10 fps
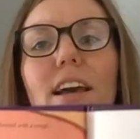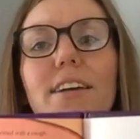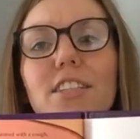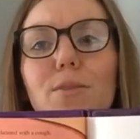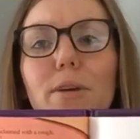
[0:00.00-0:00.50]

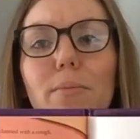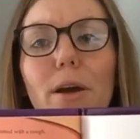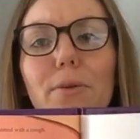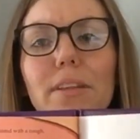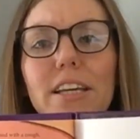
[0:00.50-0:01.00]
Cousin
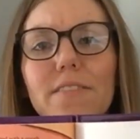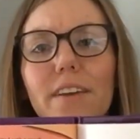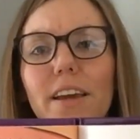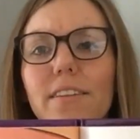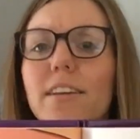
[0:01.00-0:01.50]
McMo
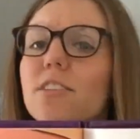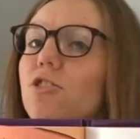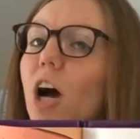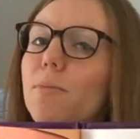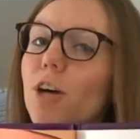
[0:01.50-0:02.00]
leaving. He's
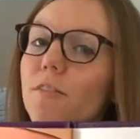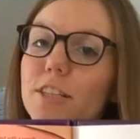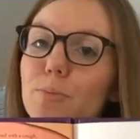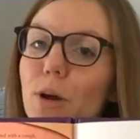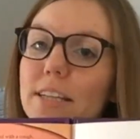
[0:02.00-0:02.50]
dropped off
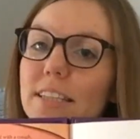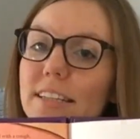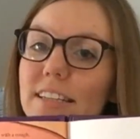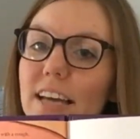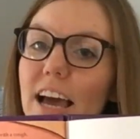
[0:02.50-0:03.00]
his present
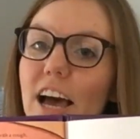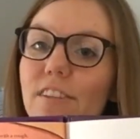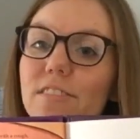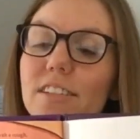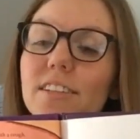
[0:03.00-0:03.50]
and
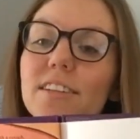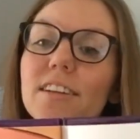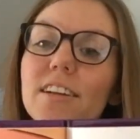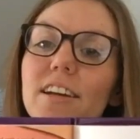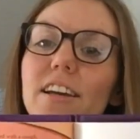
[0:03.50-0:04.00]
left.
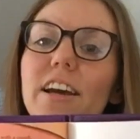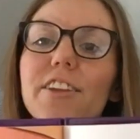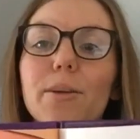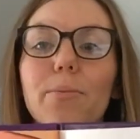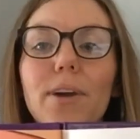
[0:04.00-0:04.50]

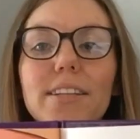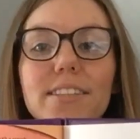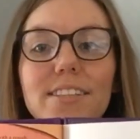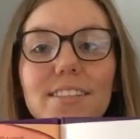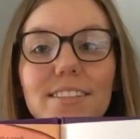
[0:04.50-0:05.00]
And the
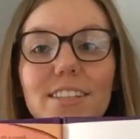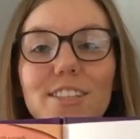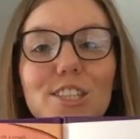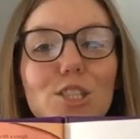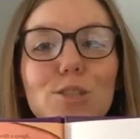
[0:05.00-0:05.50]
present is
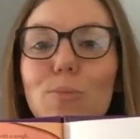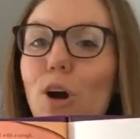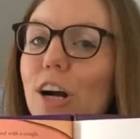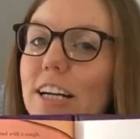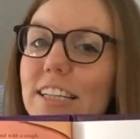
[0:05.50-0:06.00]
this
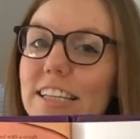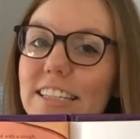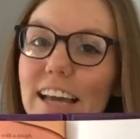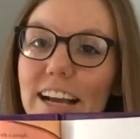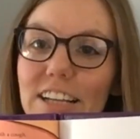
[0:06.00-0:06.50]
sparkly
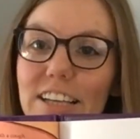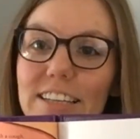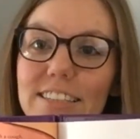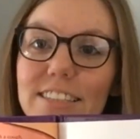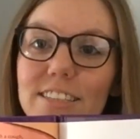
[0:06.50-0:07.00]

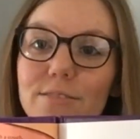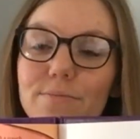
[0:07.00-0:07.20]
necklace.